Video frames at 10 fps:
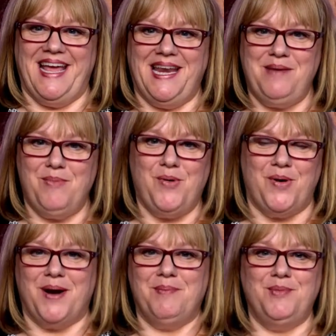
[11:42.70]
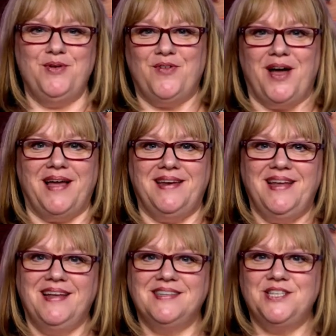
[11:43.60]
anymore and move on
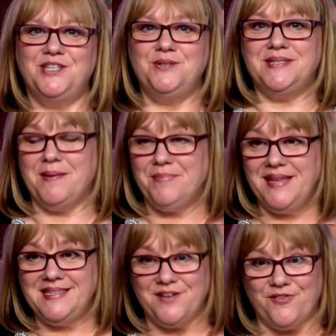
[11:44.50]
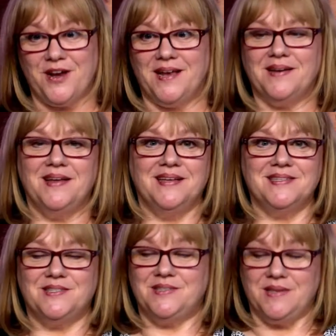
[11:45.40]
to do something different?
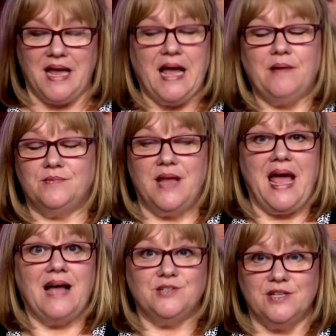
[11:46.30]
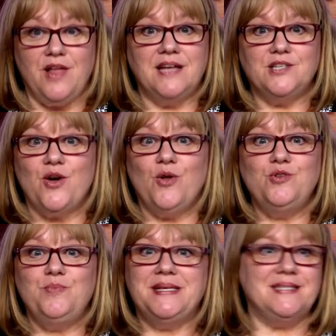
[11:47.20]
Actually launch a whole
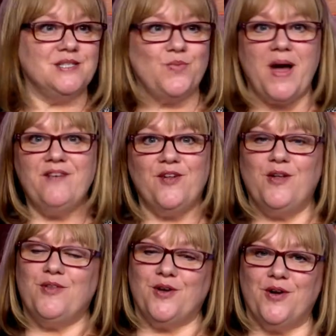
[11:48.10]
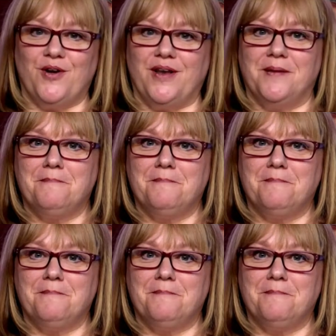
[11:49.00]
new business. Why follow the herd?